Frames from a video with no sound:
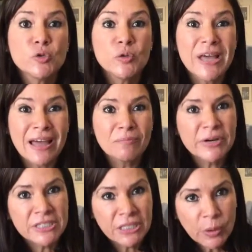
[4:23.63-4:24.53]
to
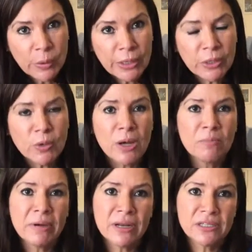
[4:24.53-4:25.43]
that particular new
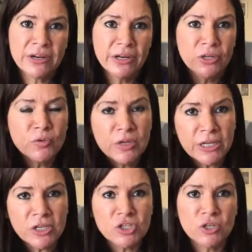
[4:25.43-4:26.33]
companies that are a
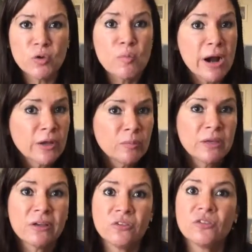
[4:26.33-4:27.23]
new need to new
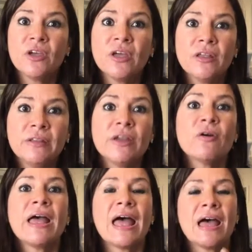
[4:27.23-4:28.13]
market because
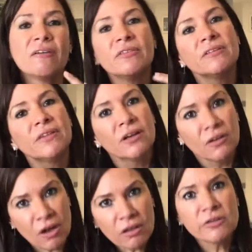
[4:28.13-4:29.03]
they don't have the
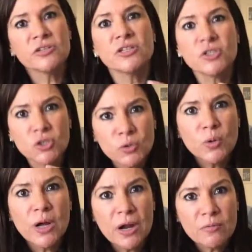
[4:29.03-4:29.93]
technology
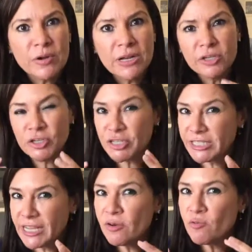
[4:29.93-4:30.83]
to really
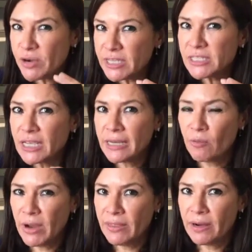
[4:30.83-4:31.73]
understand risk
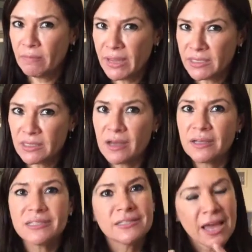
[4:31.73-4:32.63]
in a way that it makes
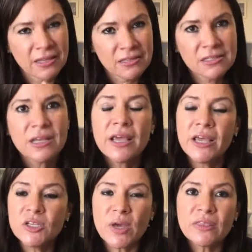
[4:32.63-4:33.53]
sense.
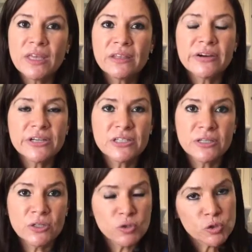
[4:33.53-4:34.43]
So I think there
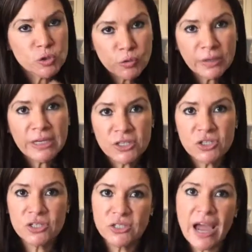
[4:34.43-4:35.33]
is in those two
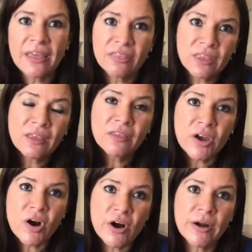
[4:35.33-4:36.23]
niches, I
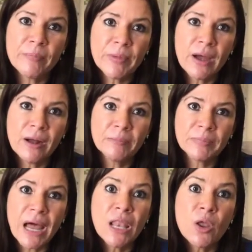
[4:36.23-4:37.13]
think there are
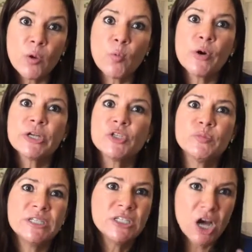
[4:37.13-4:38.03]
a lot of work
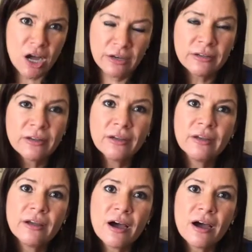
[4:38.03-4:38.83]
to be done